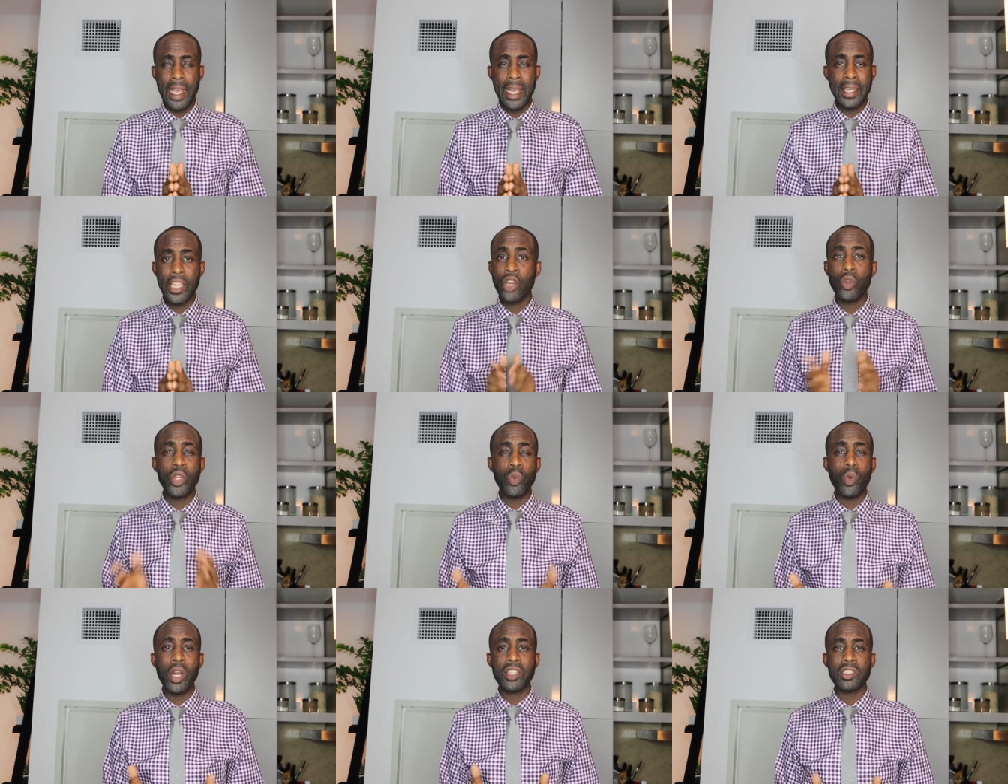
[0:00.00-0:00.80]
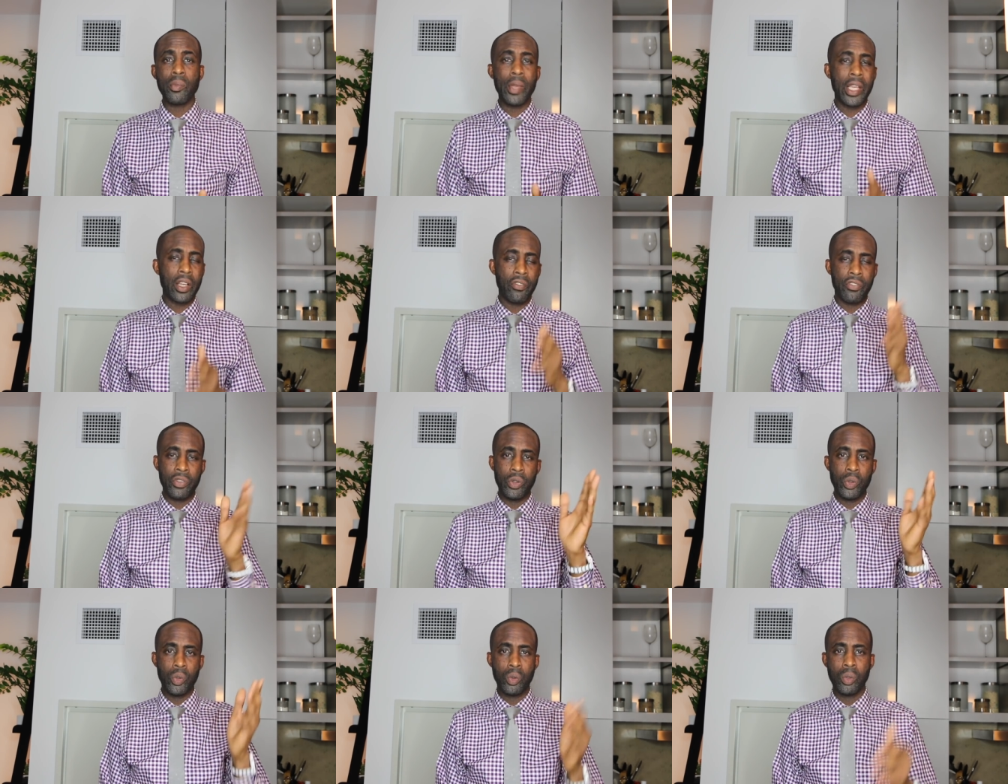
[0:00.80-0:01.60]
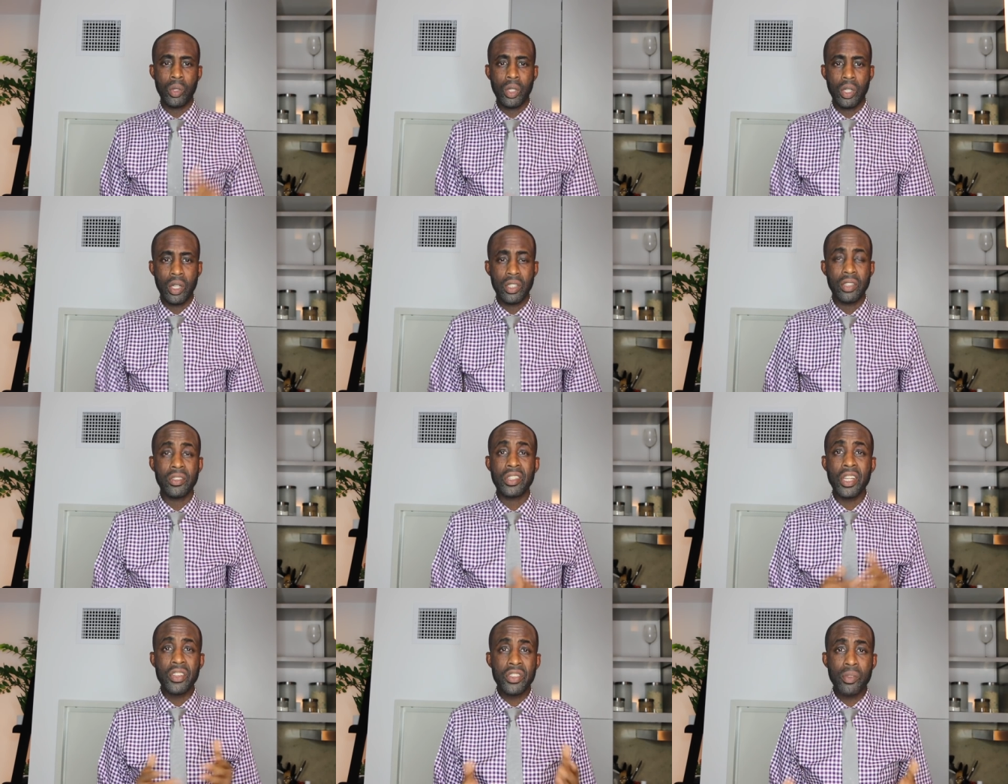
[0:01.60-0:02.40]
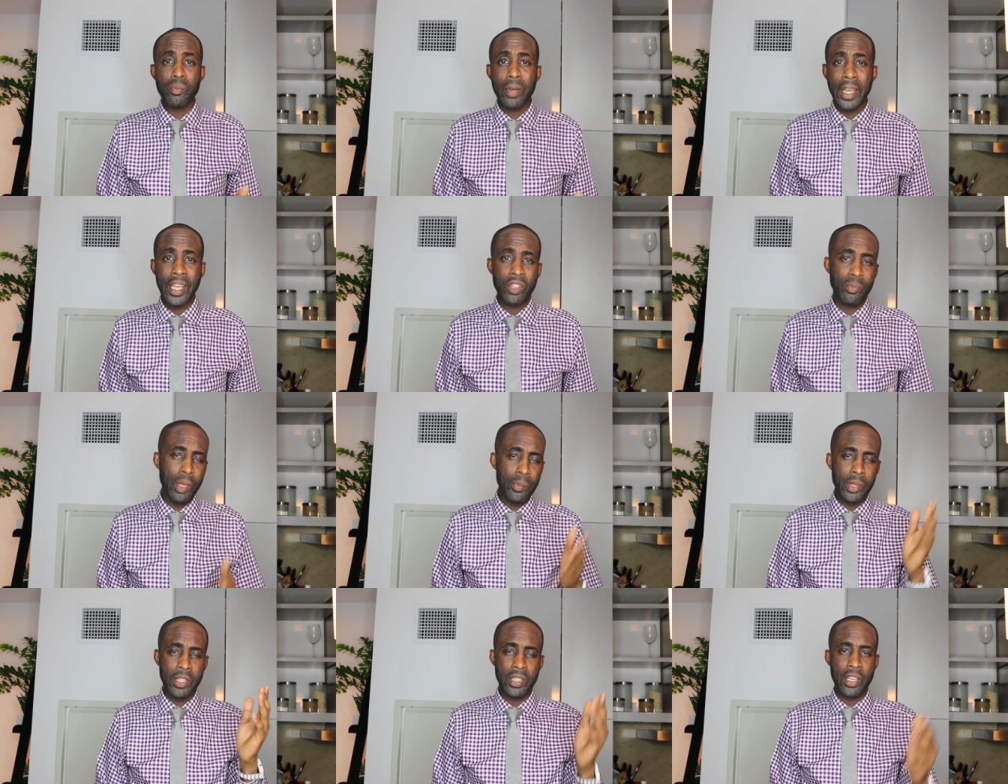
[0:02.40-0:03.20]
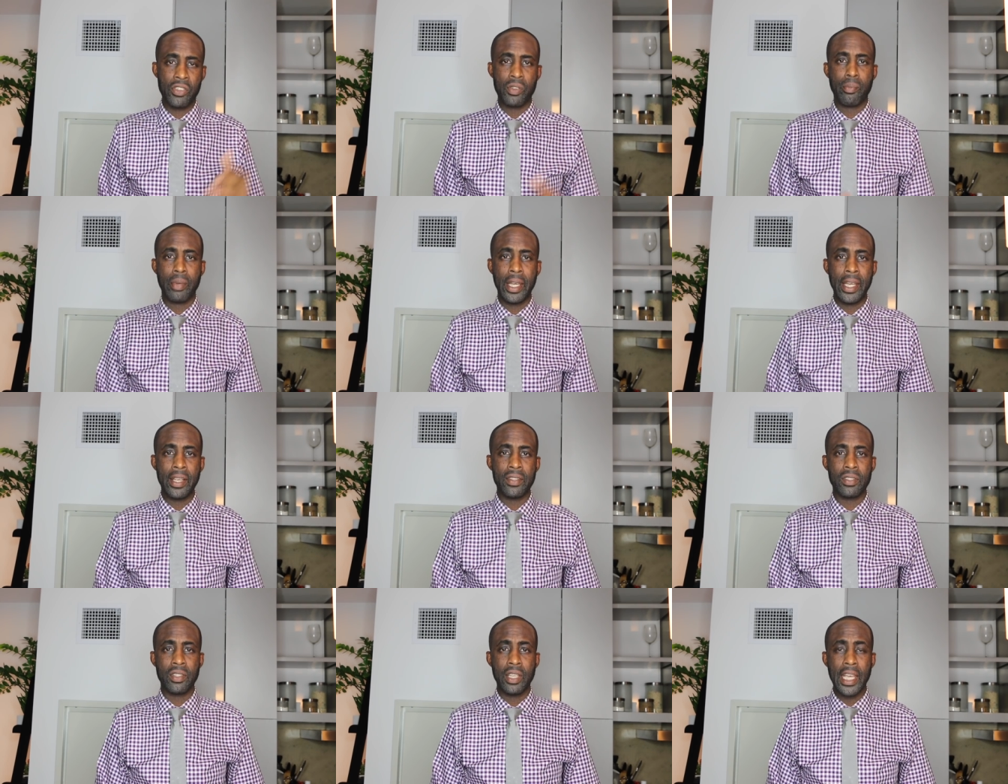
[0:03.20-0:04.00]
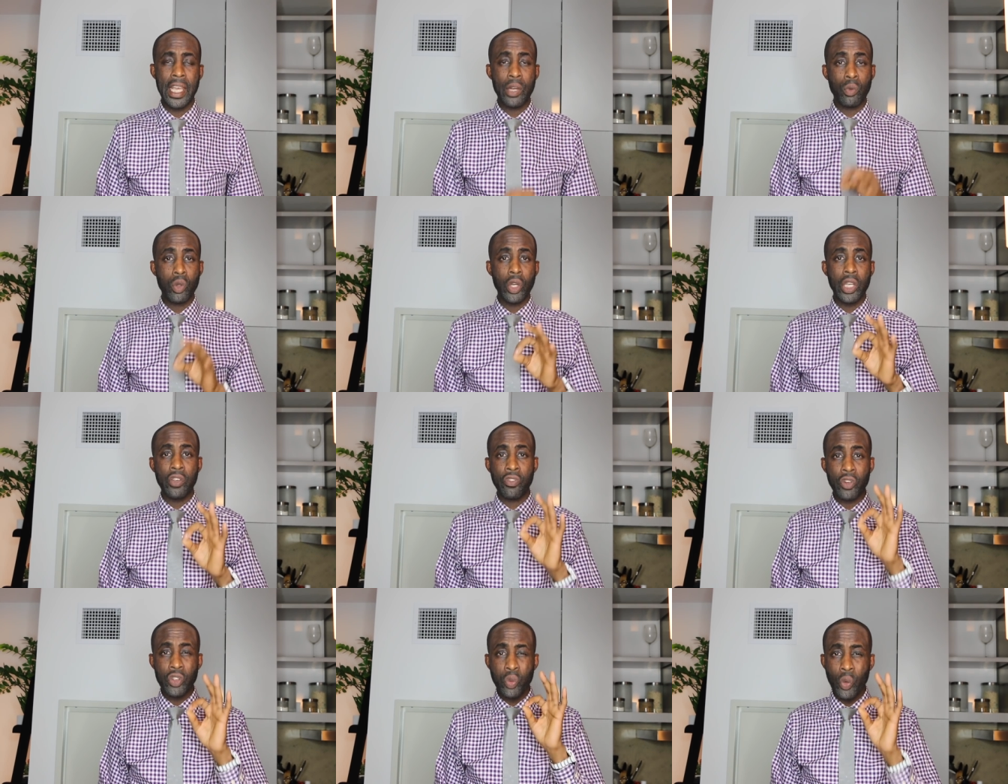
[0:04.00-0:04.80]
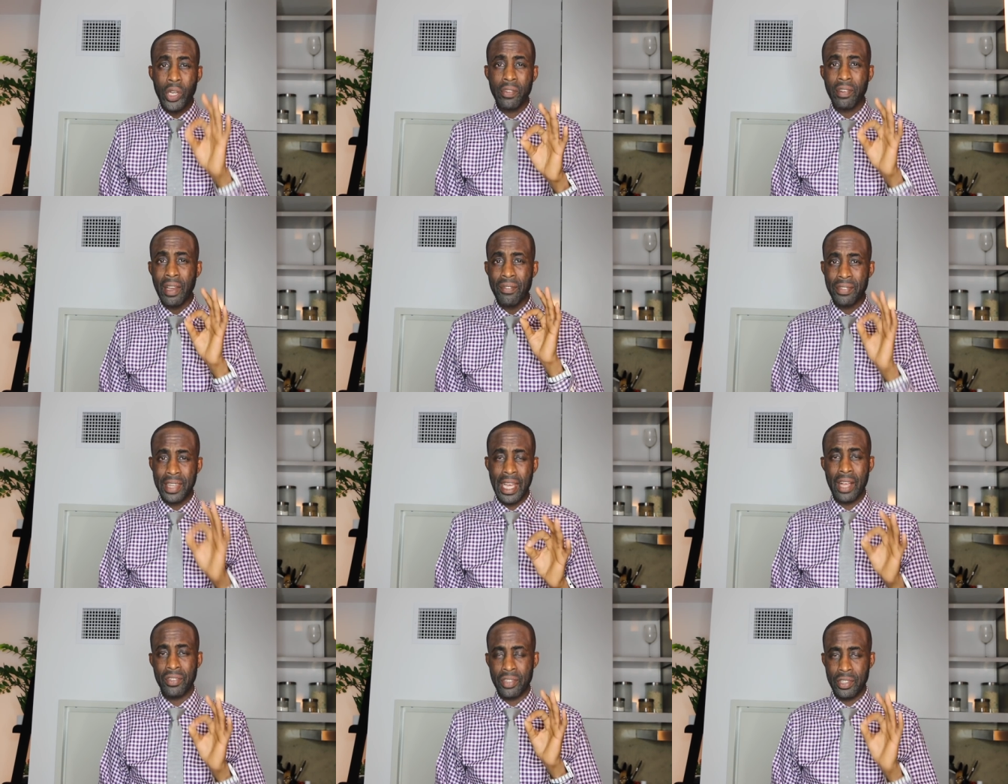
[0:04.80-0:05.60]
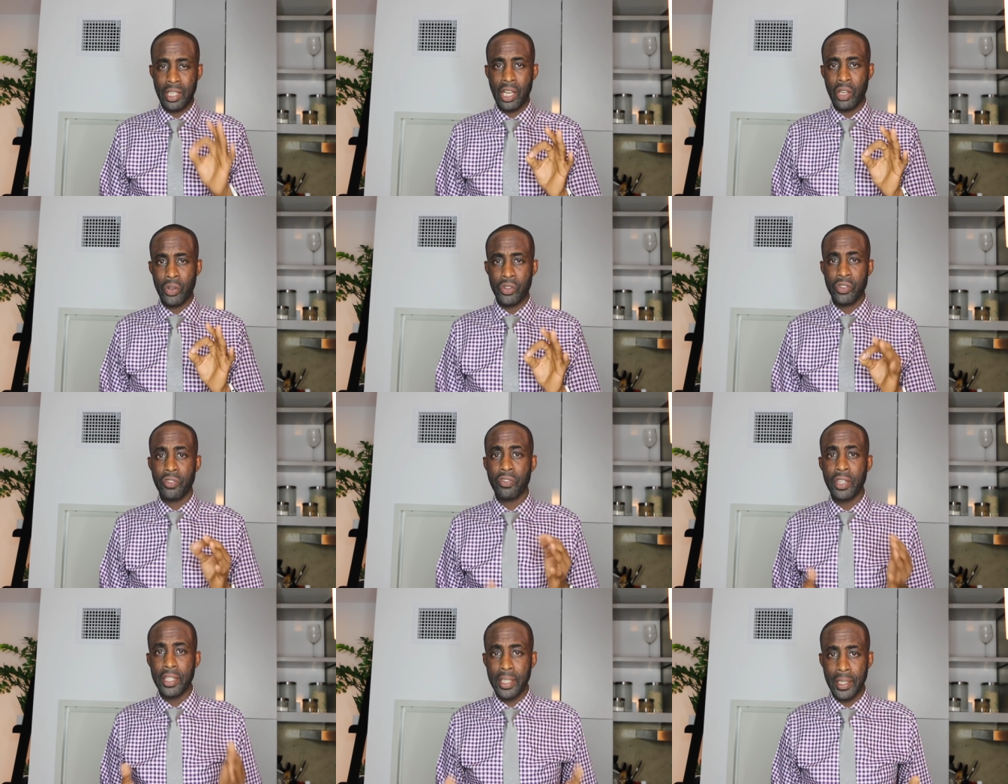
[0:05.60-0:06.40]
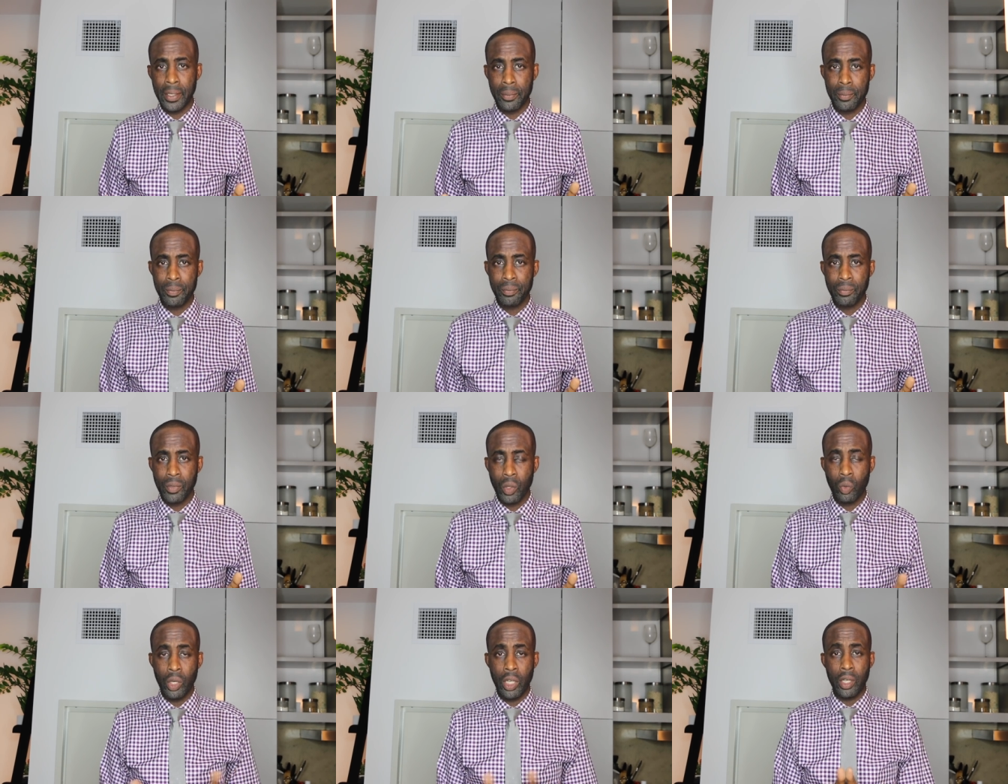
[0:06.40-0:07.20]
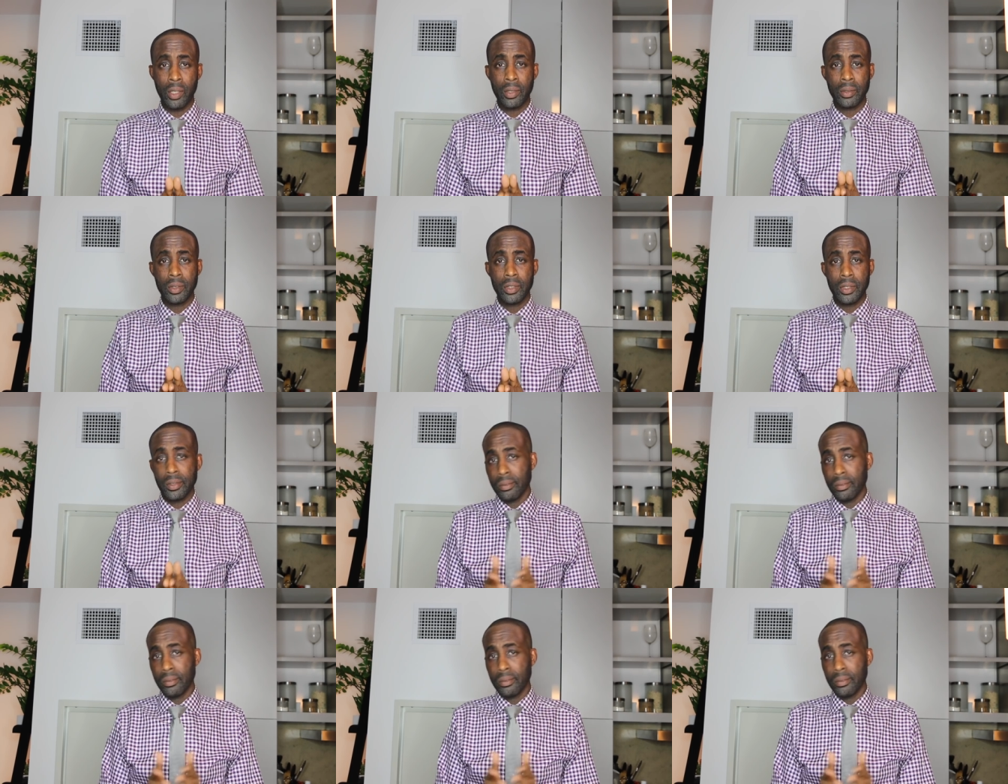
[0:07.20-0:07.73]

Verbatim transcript: and they only wanted to make a few dozen bikes, maybe a dozen bikes, and they were looking for $25,000 of funding. Well,